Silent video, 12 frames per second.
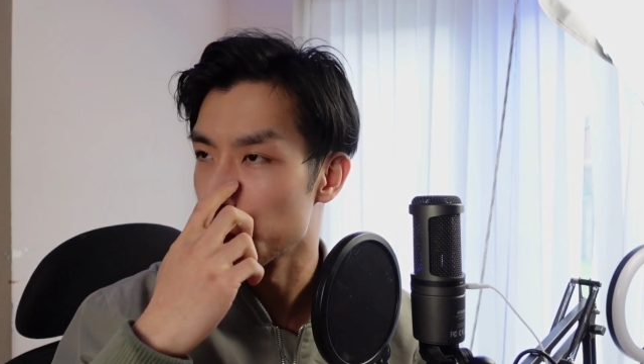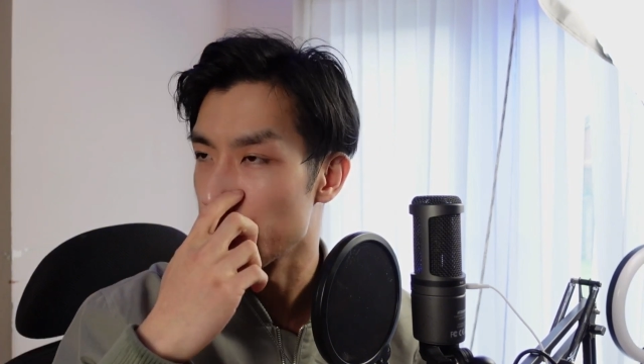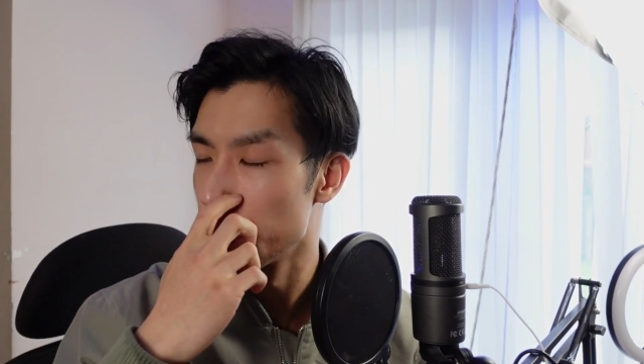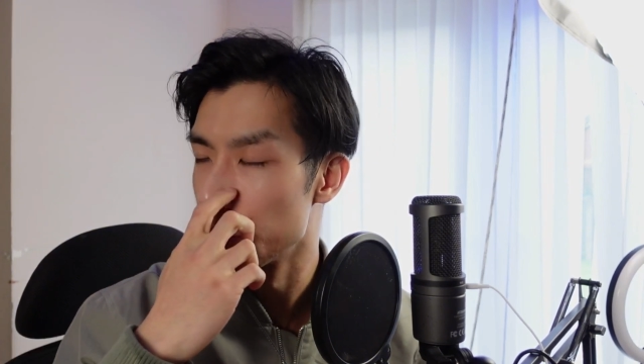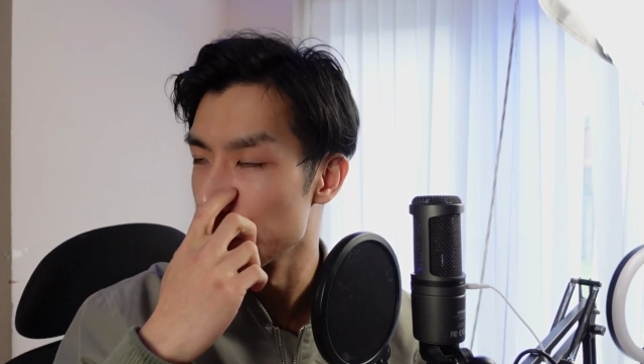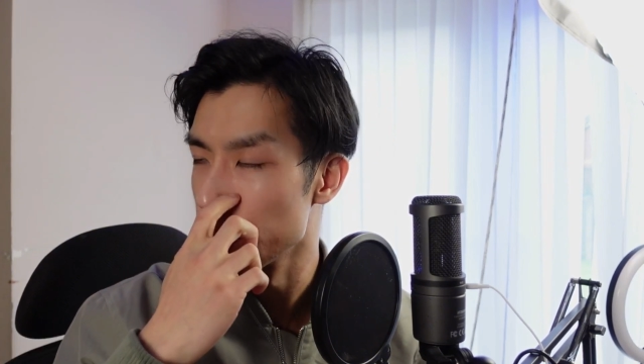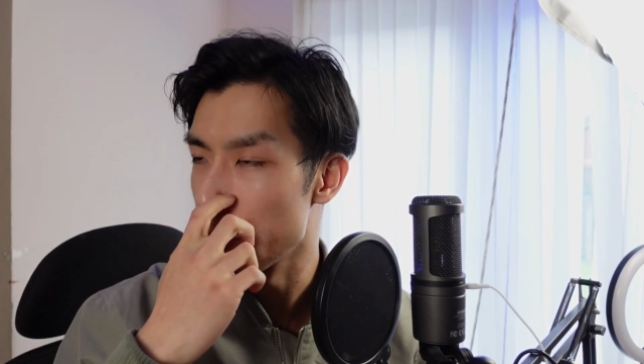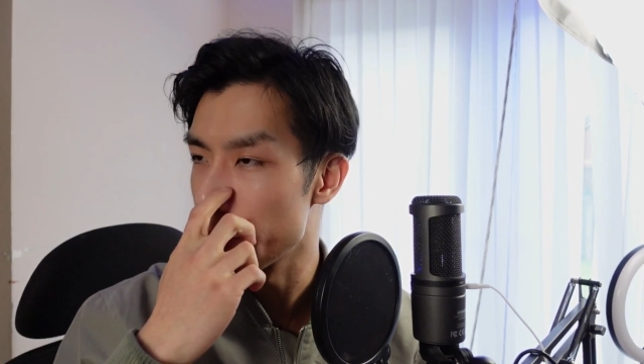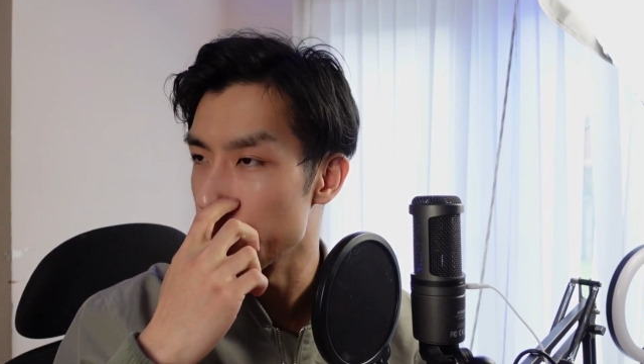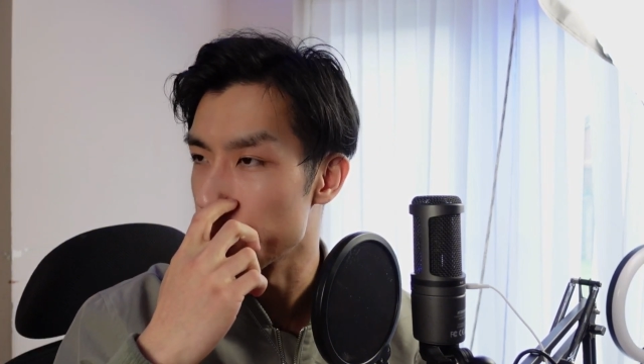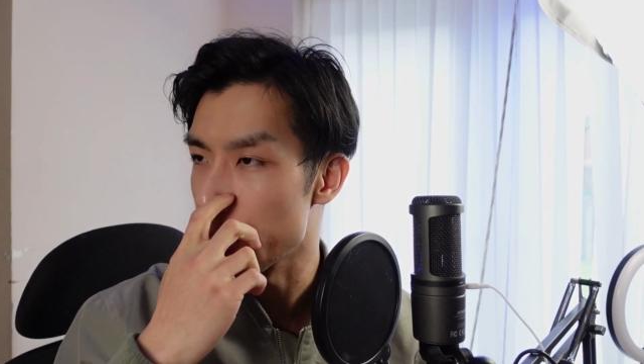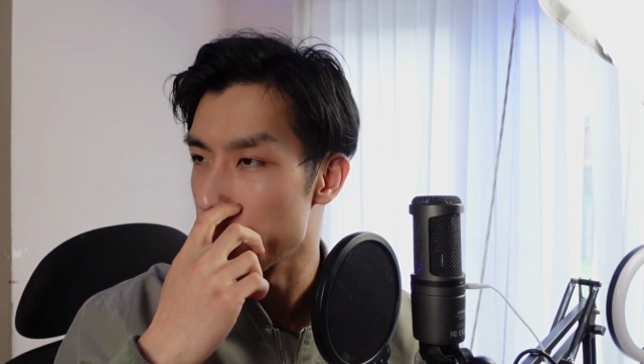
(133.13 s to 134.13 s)
Also, I
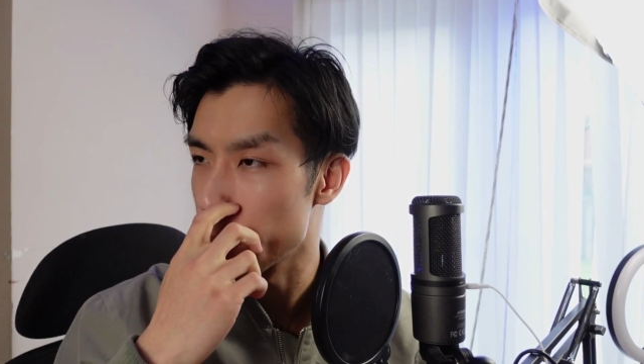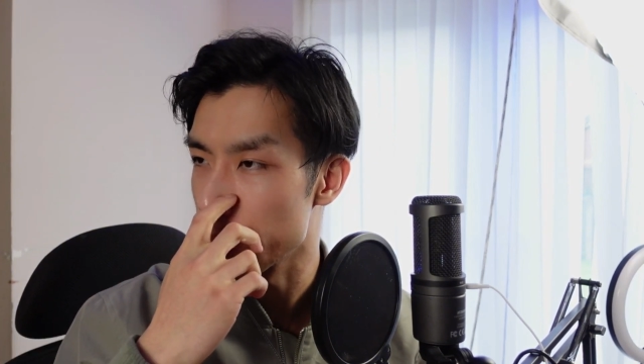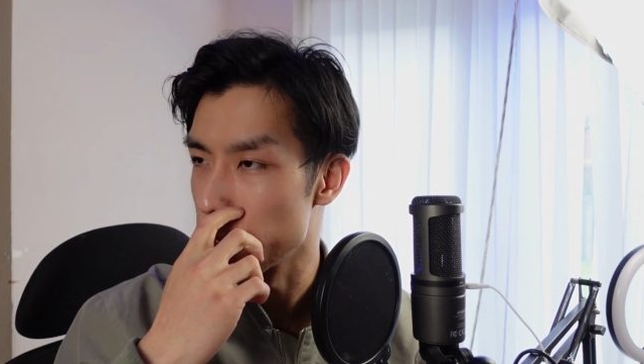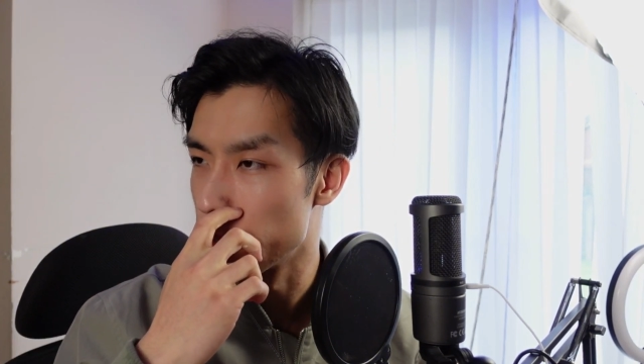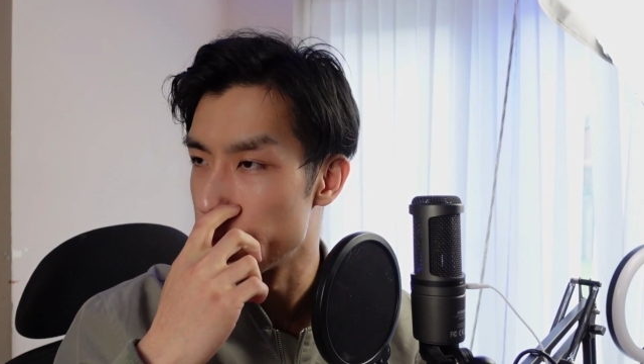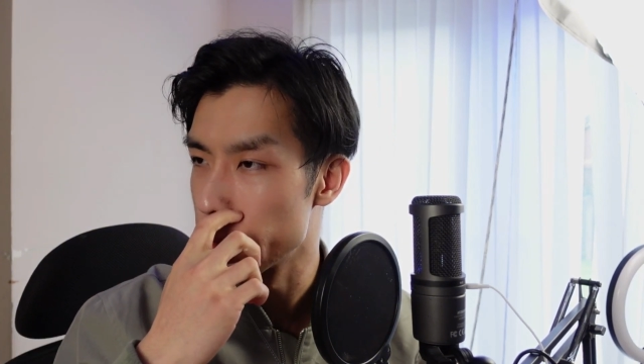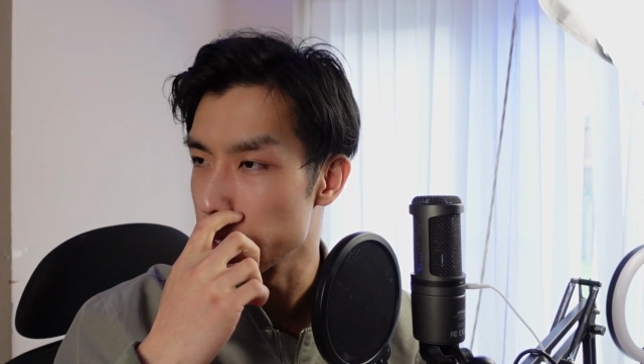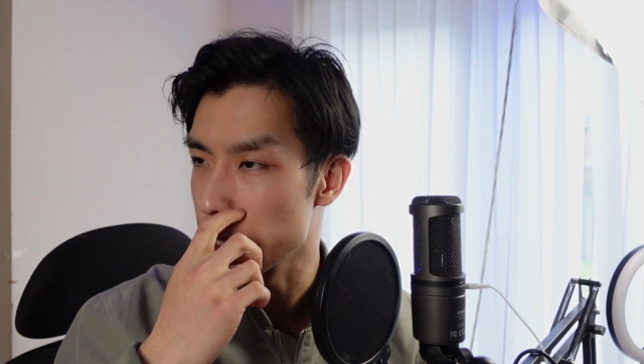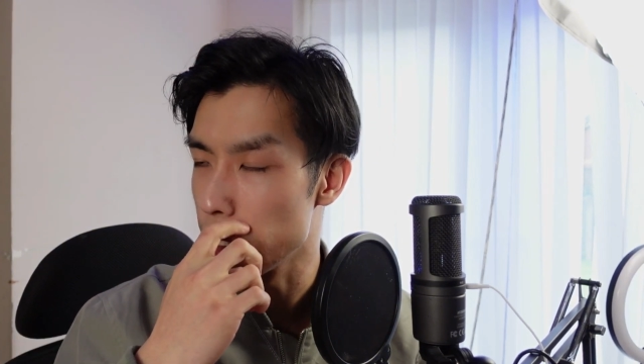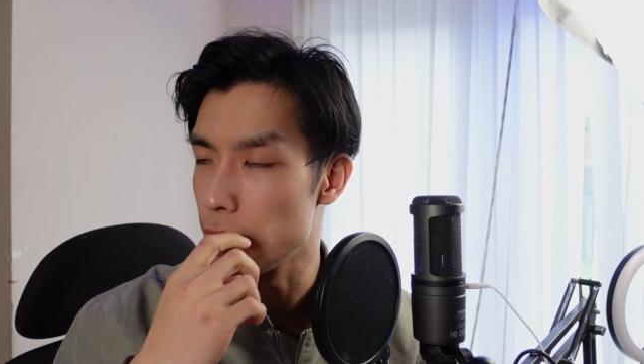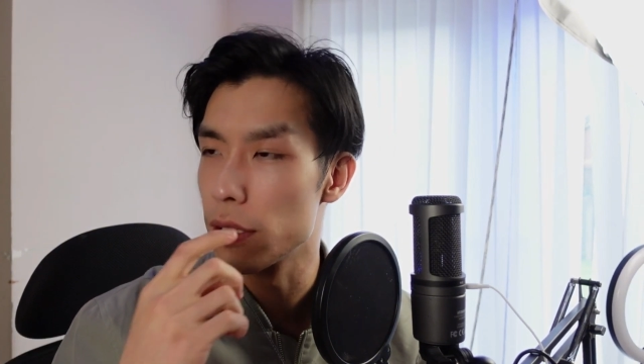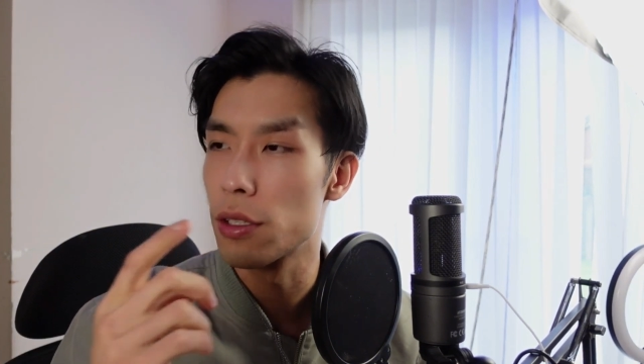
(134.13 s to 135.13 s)
think rapping, you almost
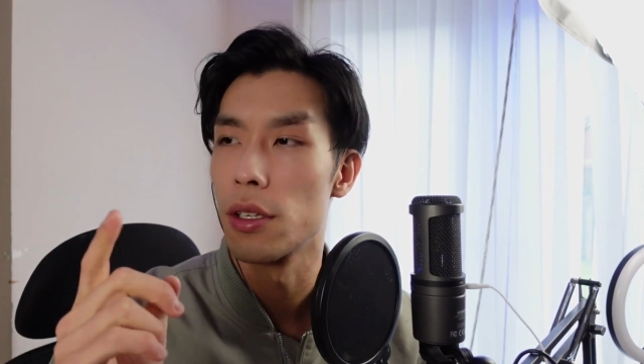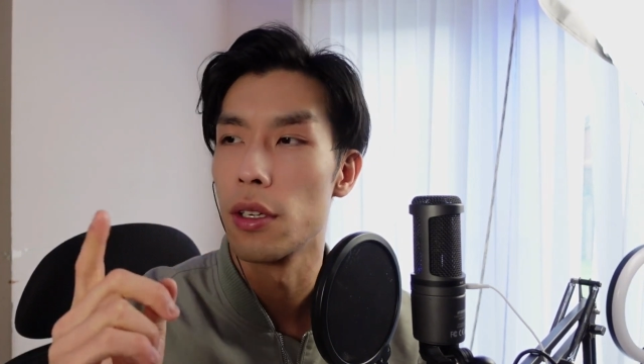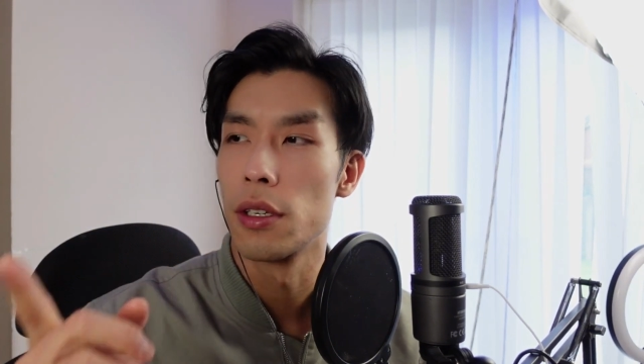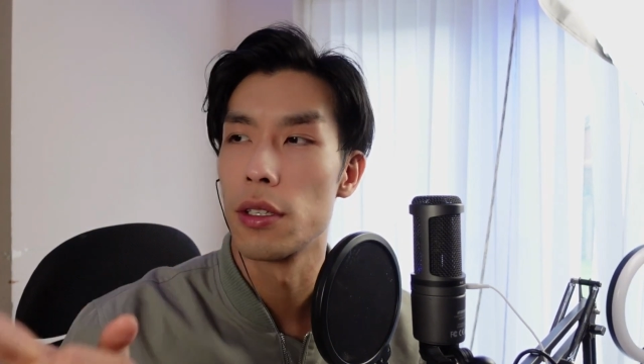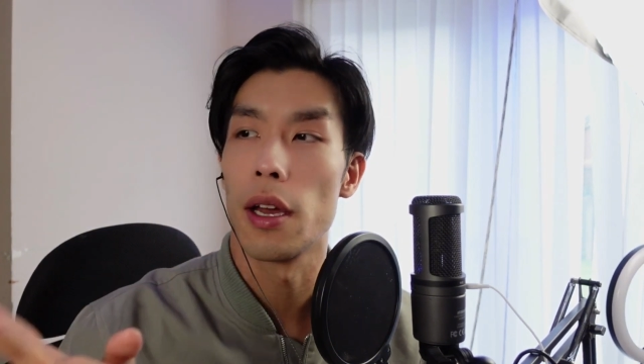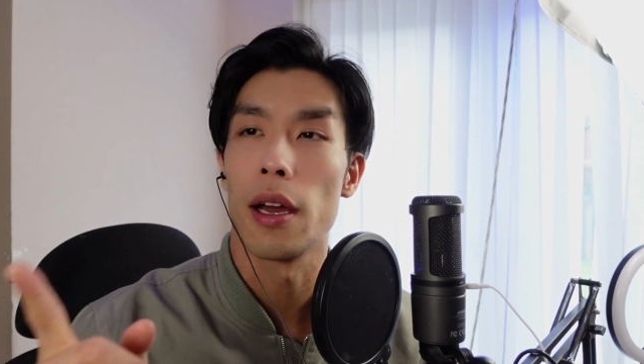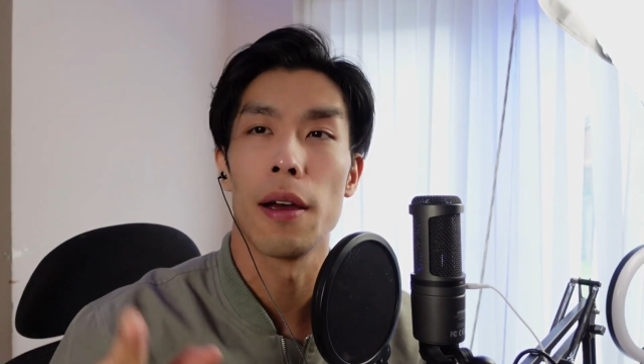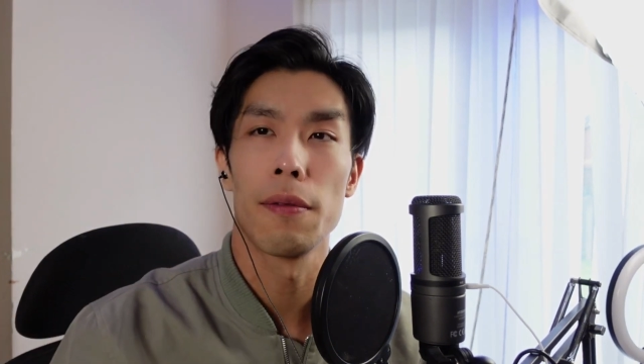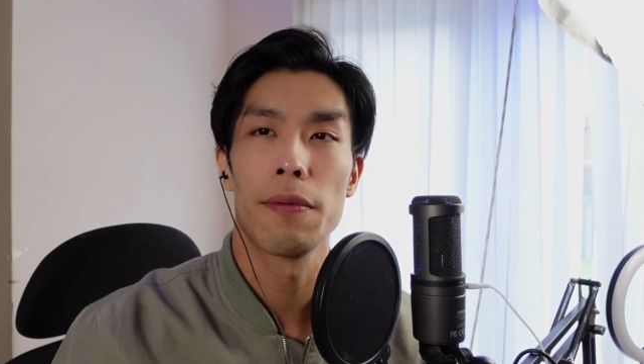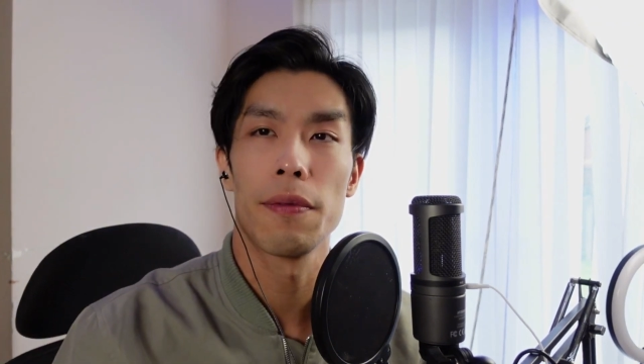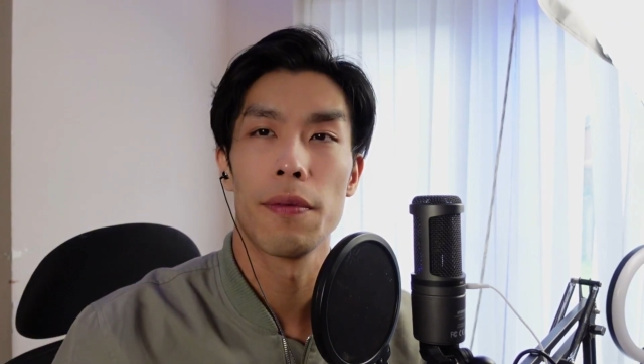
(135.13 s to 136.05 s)
need to have,